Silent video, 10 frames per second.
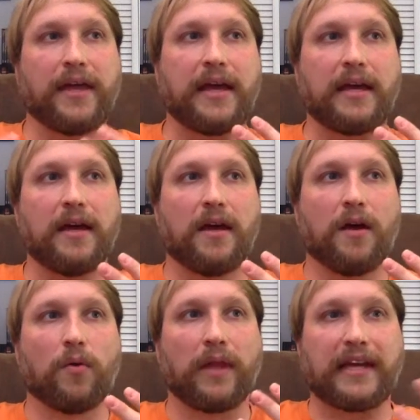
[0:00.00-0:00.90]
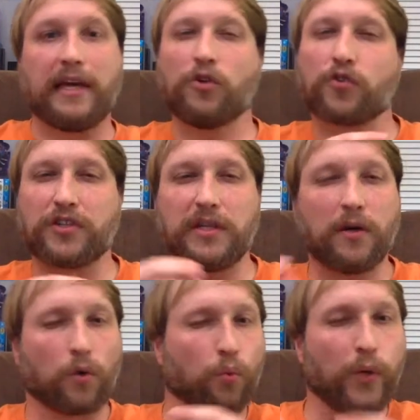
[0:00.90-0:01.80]
they like interesting
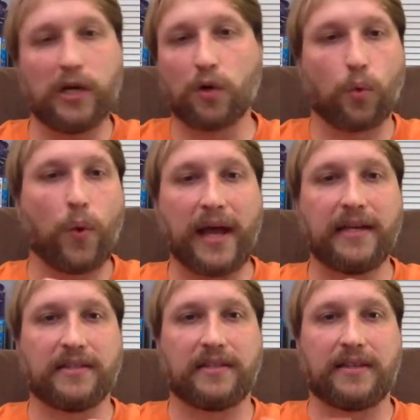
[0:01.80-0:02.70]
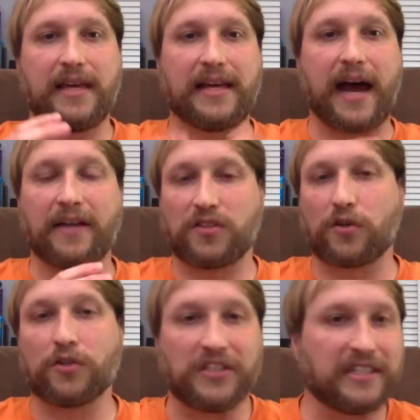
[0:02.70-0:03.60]
or weird ways that they got
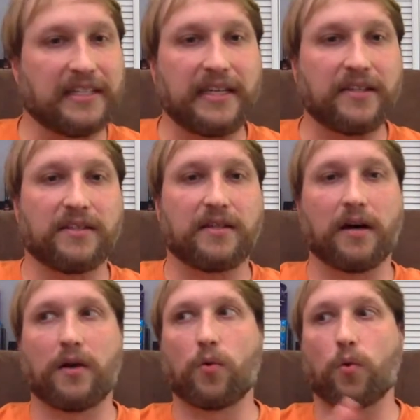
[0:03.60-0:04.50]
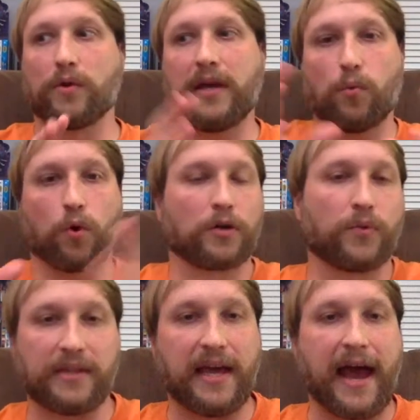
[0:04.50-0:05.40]
certain scenes done or they worked
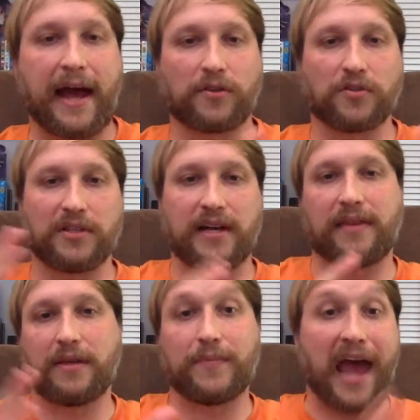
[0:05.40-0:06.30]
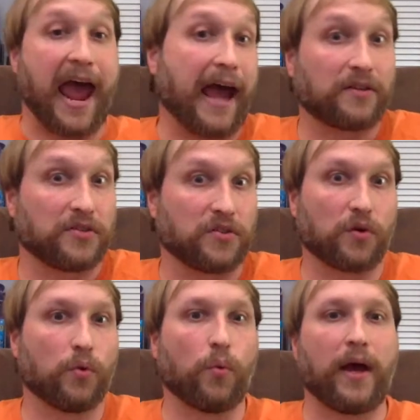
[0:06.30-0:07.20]
with the actors and got them to act a
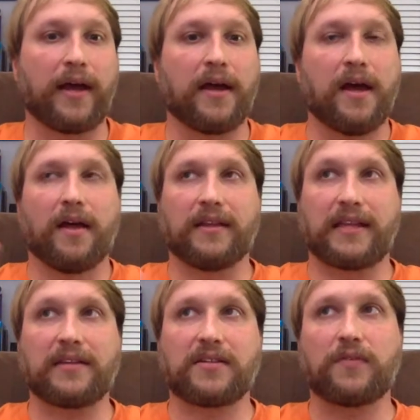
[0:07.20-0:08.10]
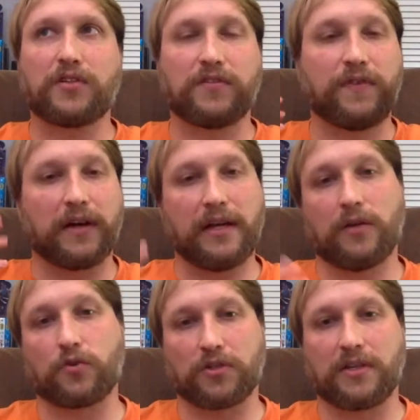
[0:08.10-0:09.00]
certain way. Like that stuff's just very
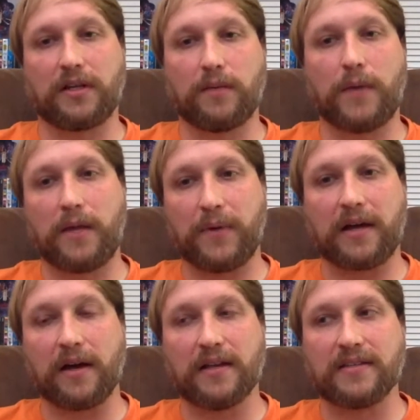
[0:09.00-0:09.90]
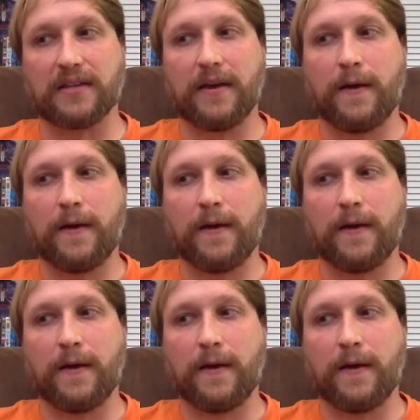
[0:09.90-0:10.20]
interesting to me because